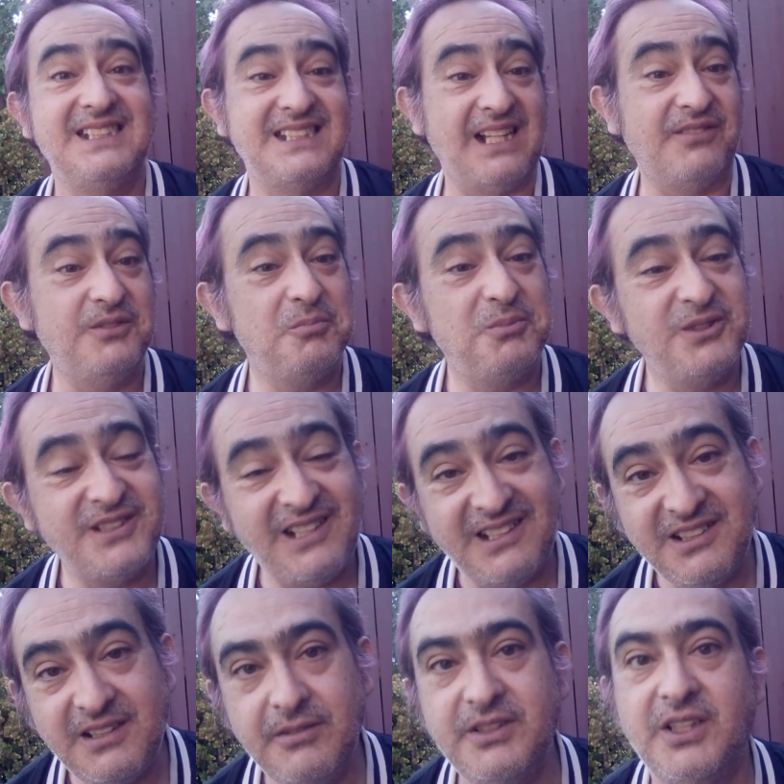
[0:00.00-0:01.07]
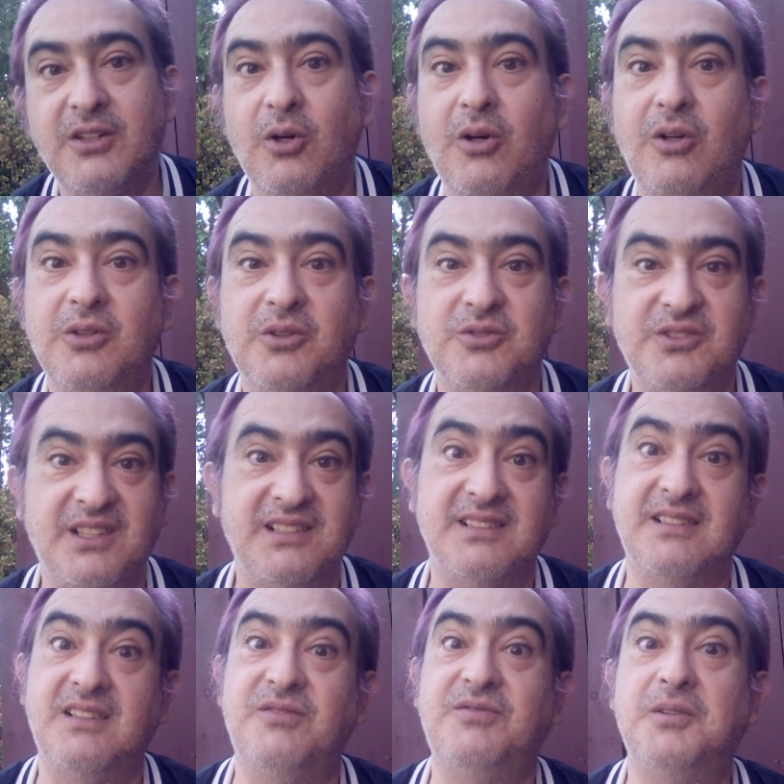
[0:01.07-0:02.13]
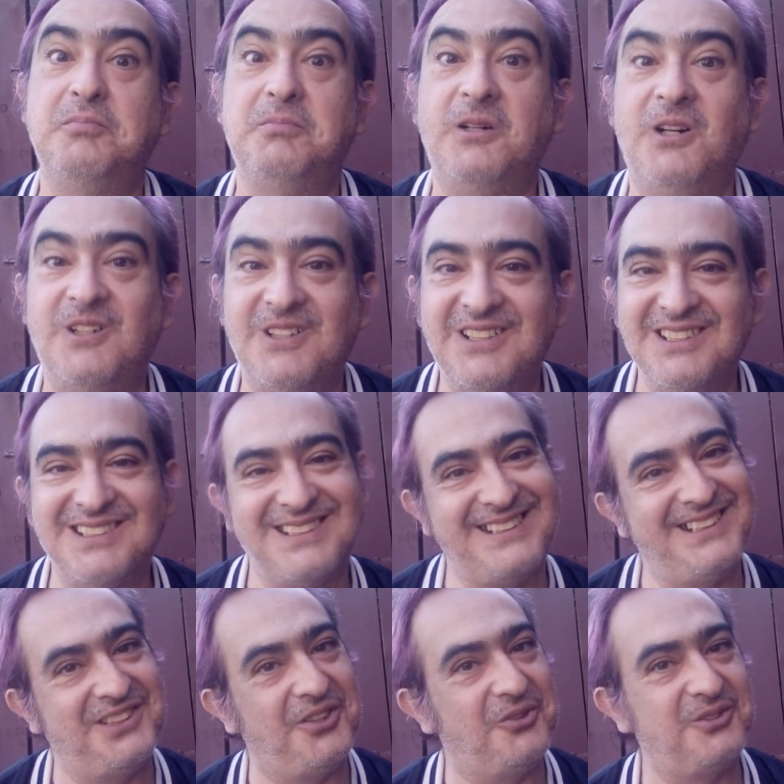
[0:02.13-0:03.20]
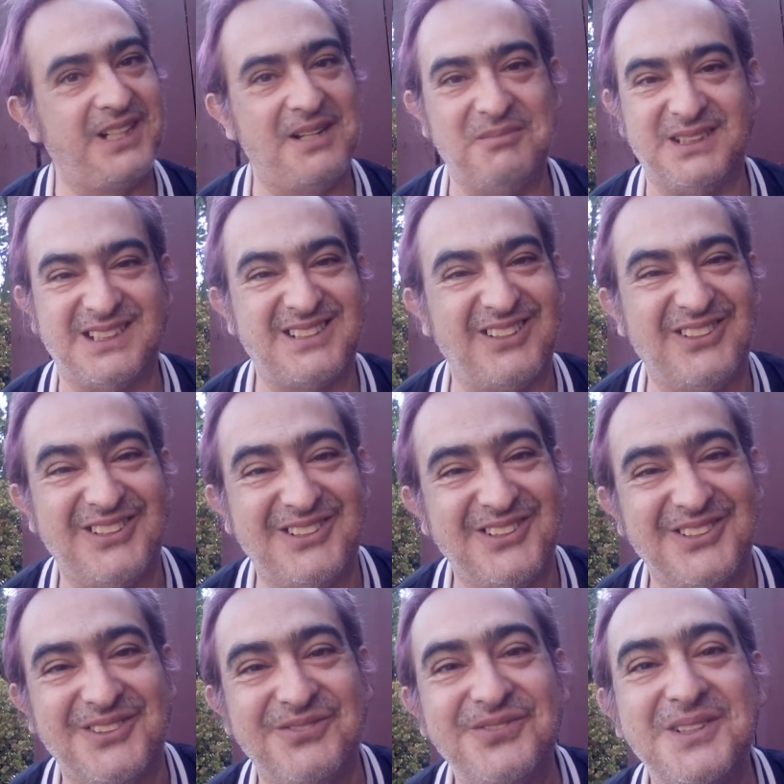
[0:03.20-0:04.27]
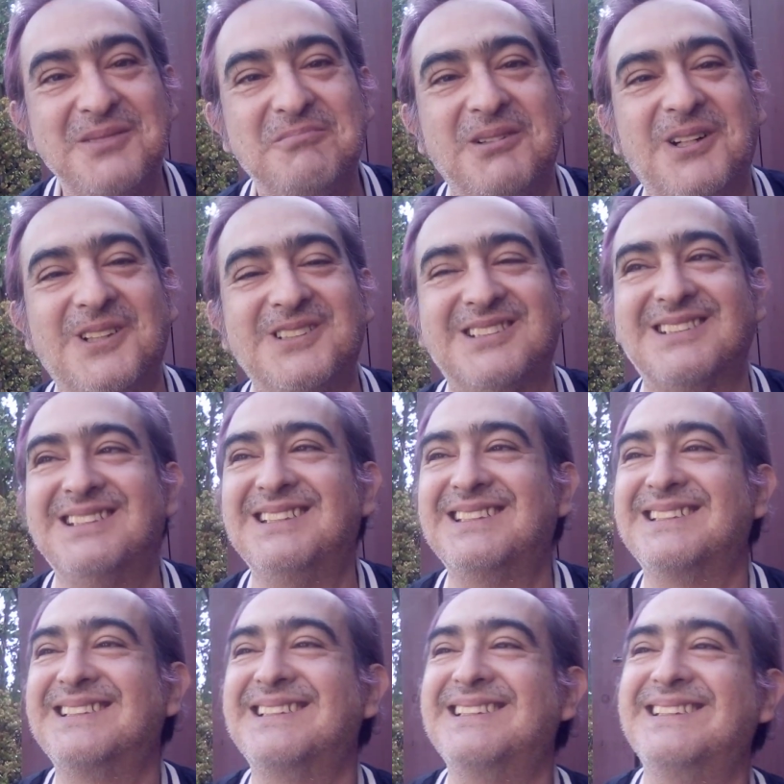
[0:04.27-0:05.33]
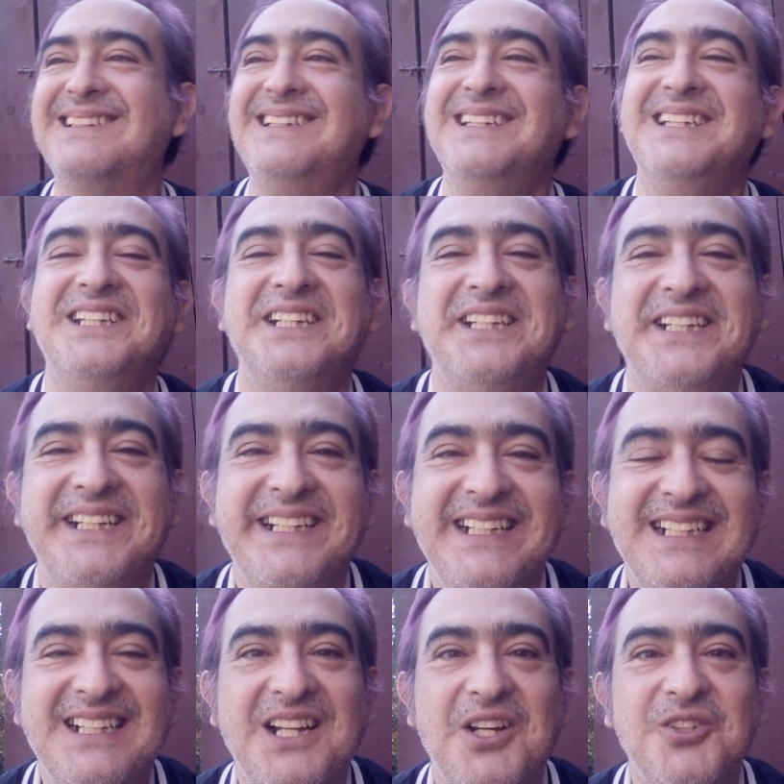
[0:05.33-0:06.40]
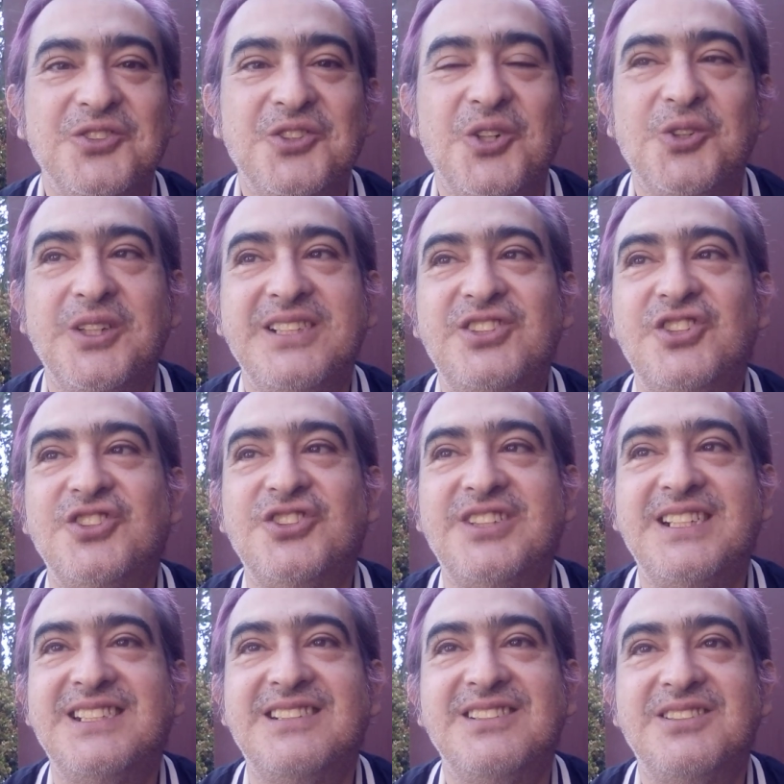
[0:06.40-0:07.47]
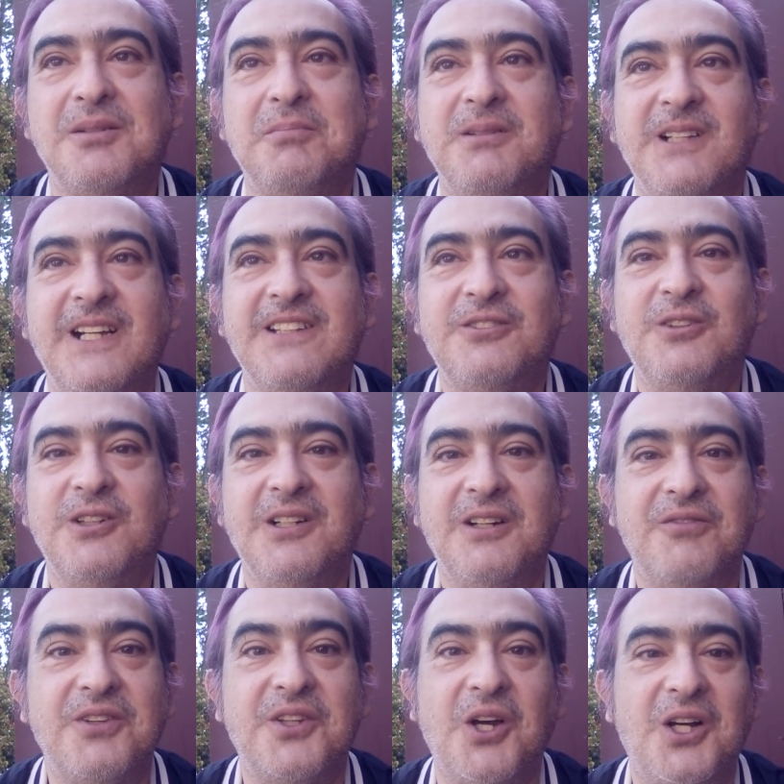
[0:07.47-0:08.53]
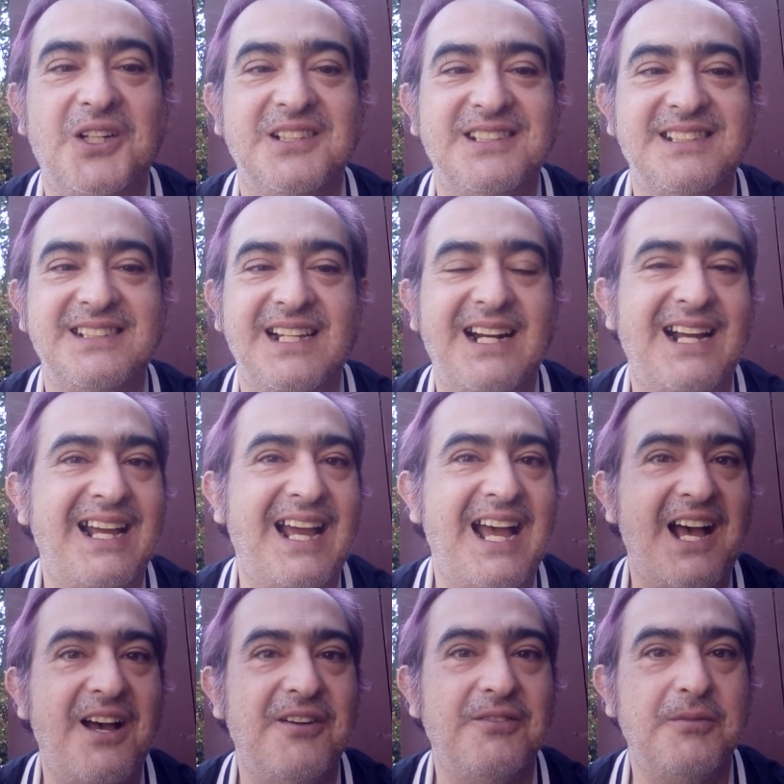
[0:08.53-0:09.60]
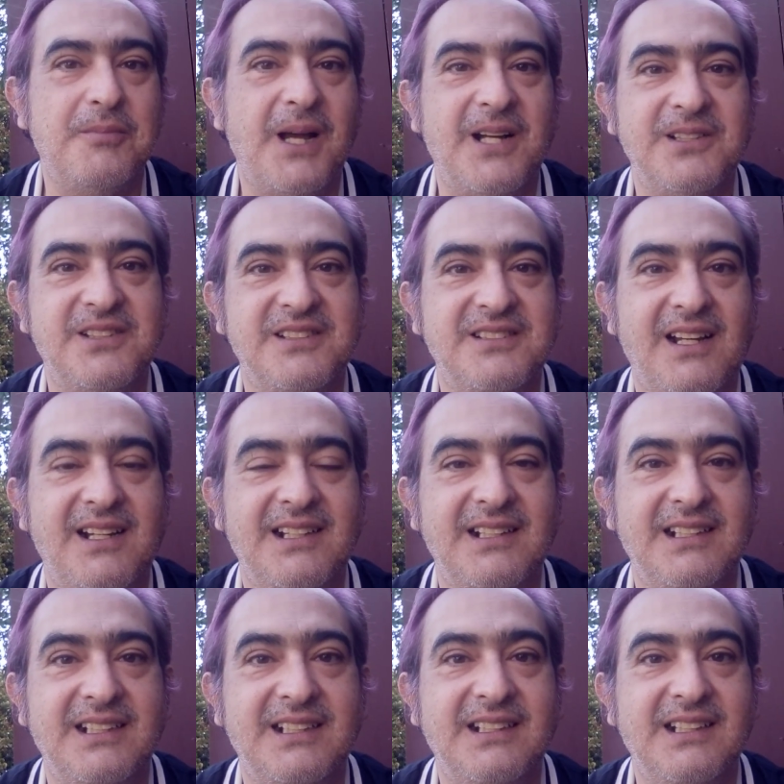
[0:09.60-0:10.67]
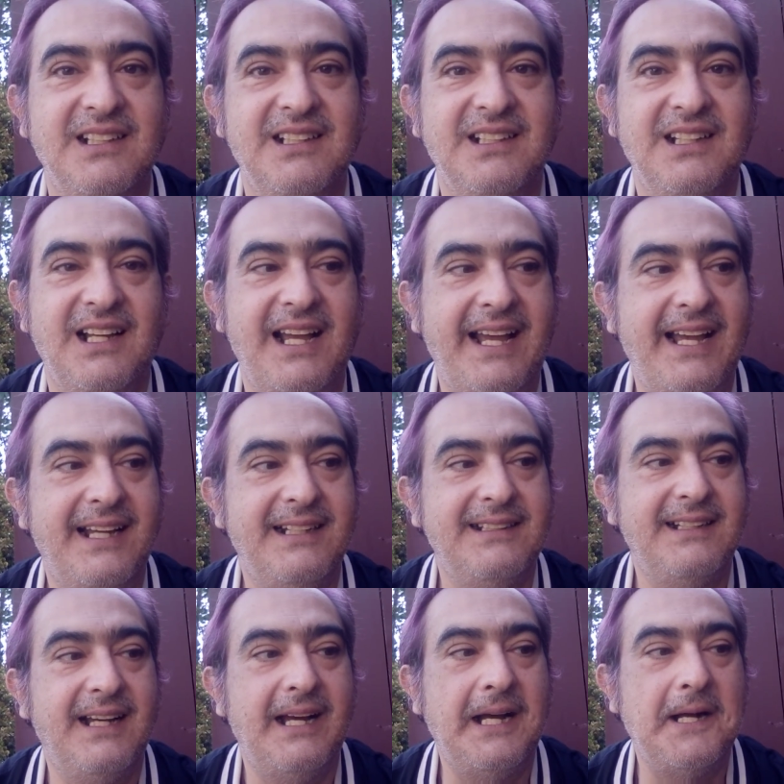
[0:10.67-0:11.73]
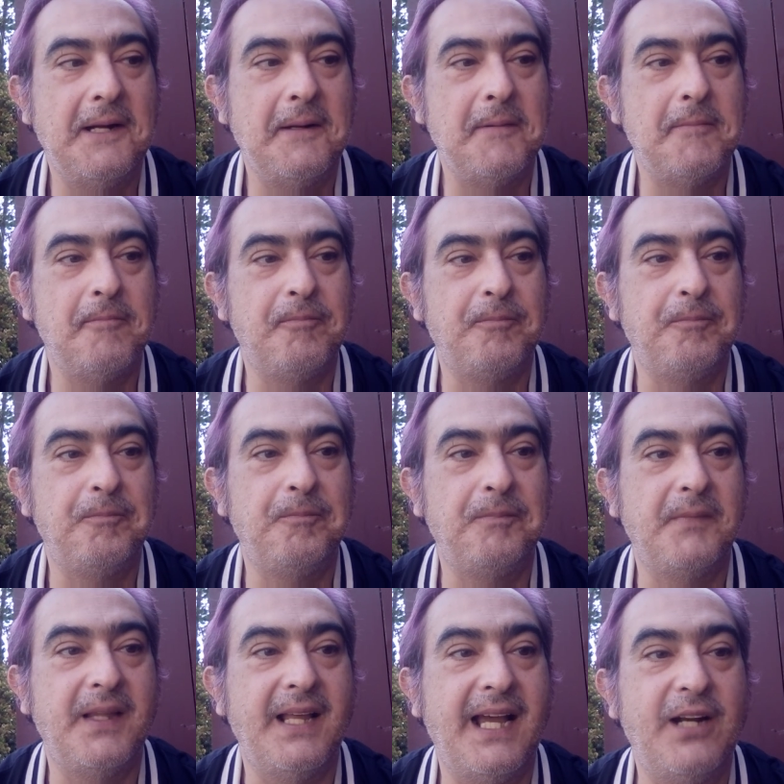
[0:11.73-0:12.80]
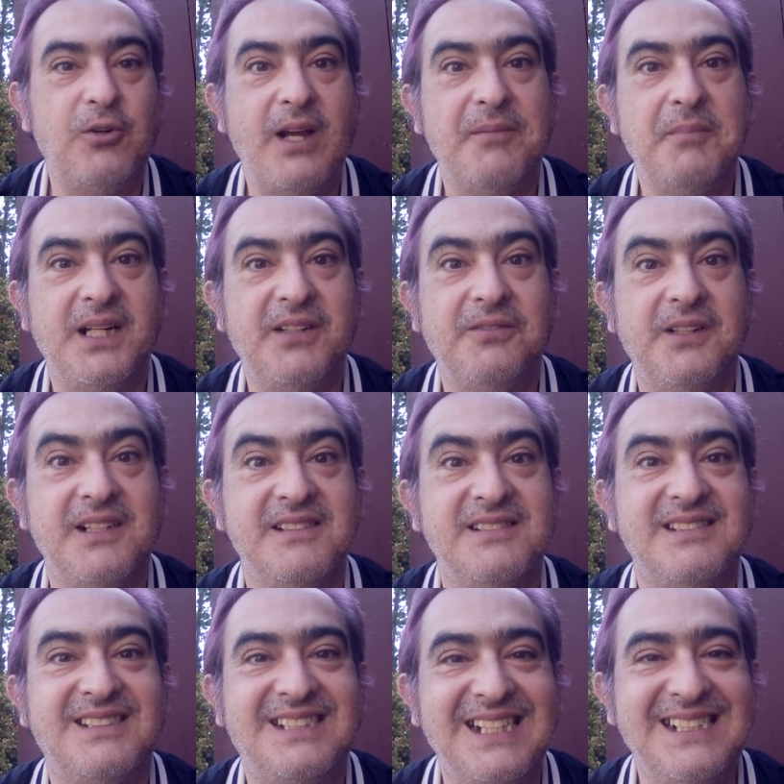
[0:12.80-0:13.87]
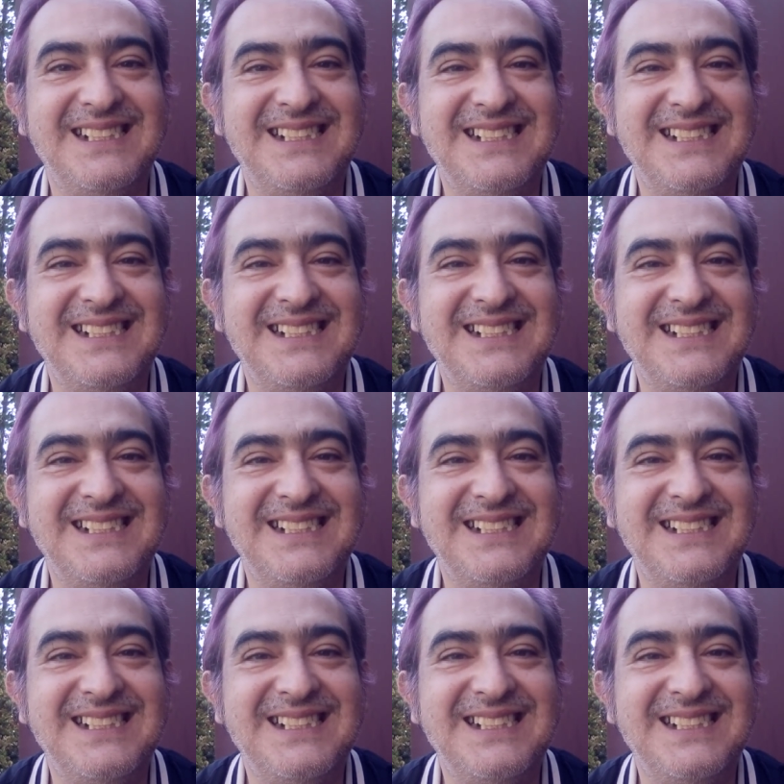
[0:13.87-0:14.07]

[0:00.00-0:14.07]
7% of the, all those things in the football. Don't get me started on the footballs. So it's just a plethora of thoughts that I have about society, and I don't have many friends.